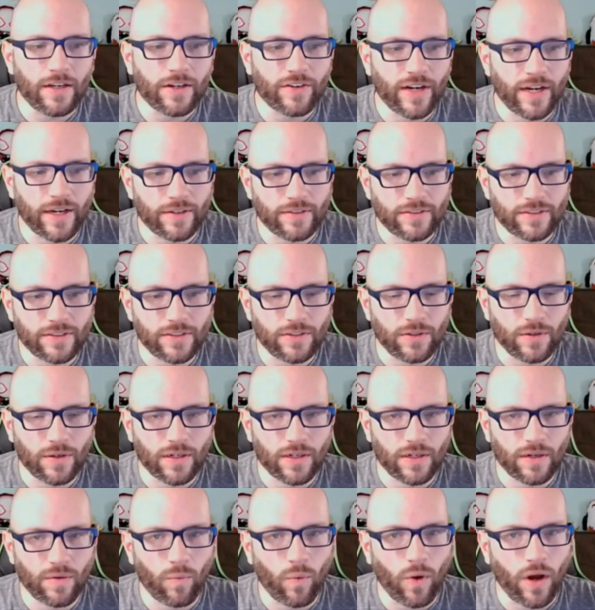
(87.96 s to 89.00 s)
around to
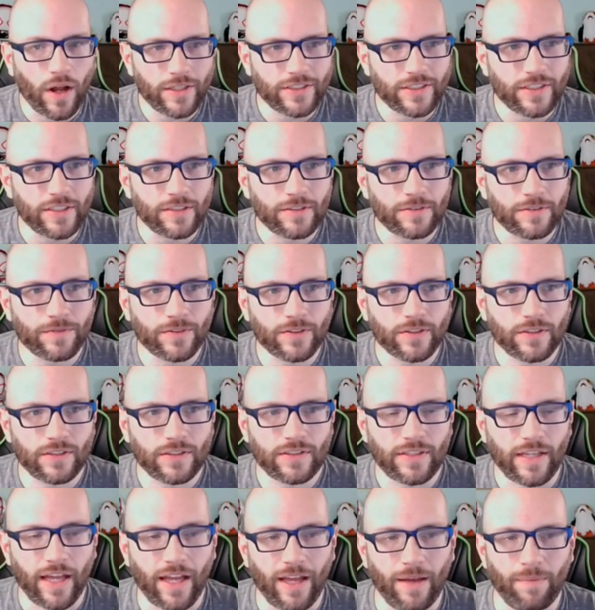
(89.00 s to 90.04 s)
watch this first
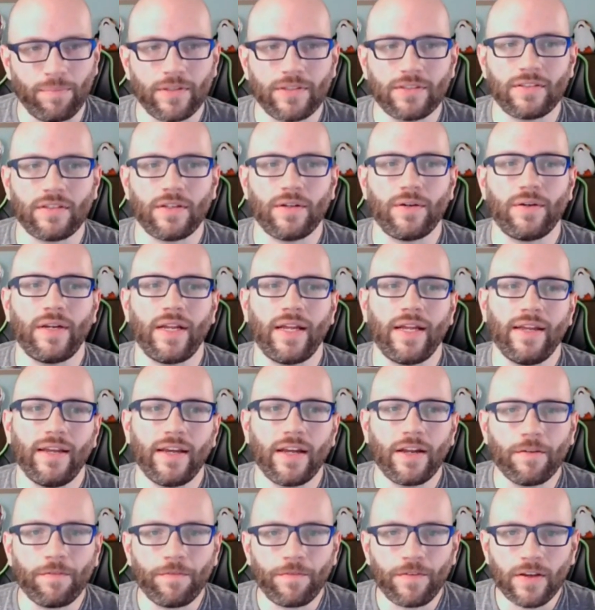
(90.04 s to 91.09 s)
episode and get
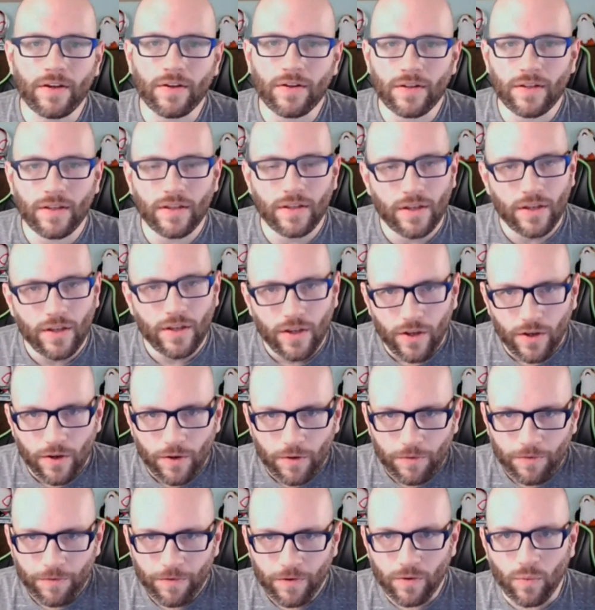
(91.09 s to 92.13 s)
a feel
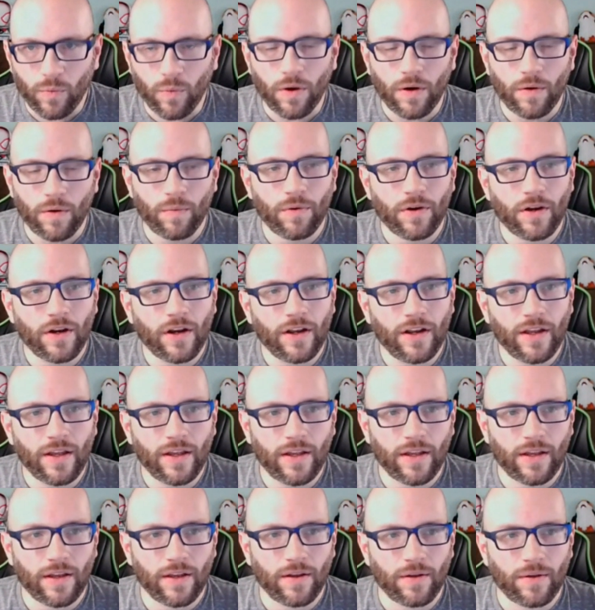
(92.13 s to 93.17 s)
for what we're
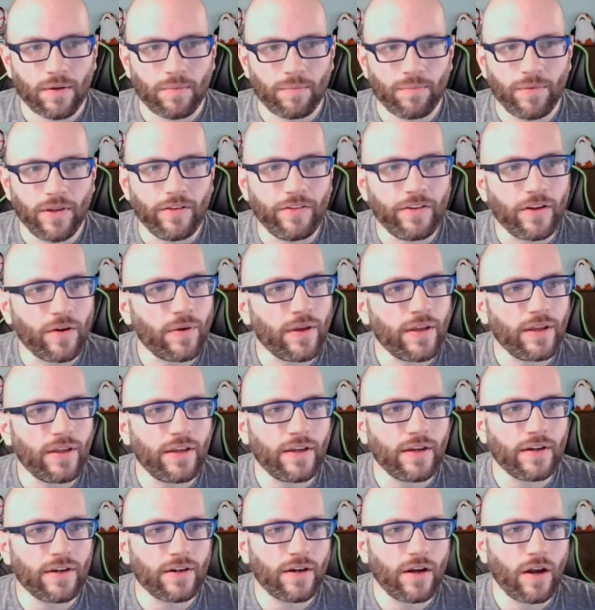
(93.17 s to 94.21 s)
gonna be doing
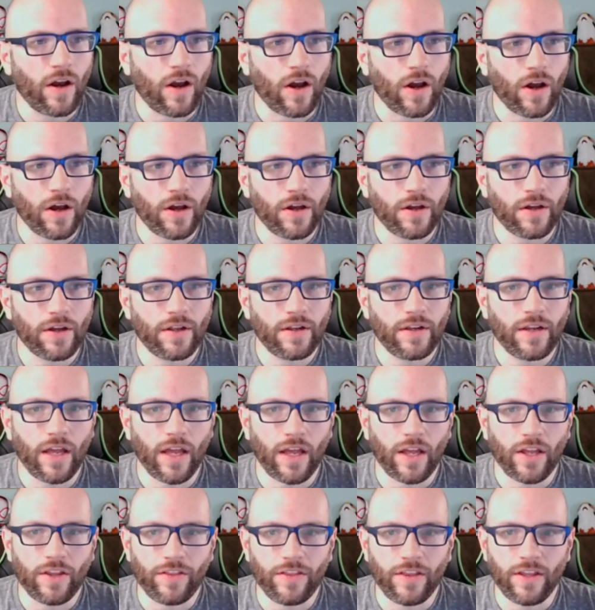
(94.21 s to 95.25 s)
here on
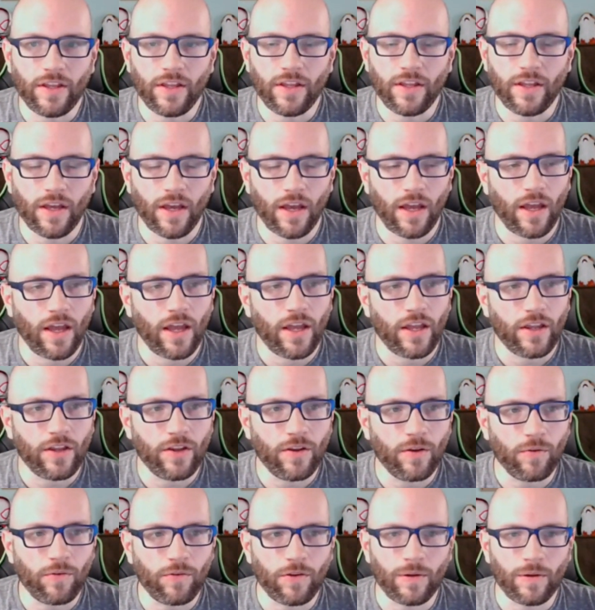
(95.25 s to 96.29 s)
the
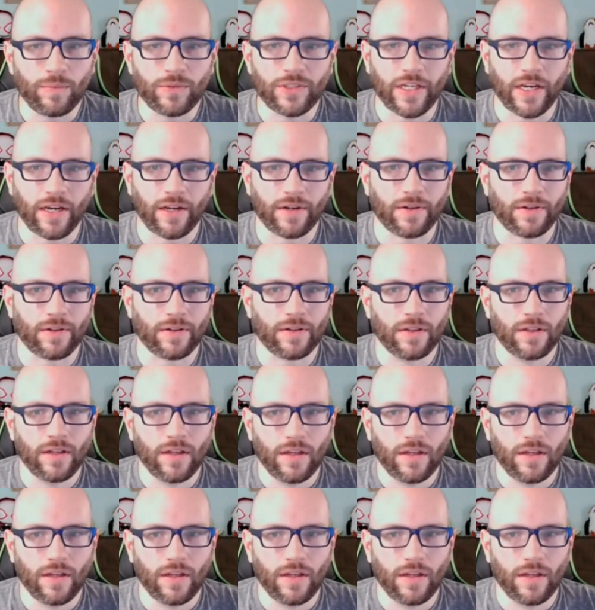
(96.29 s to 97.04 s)
YouTube channel.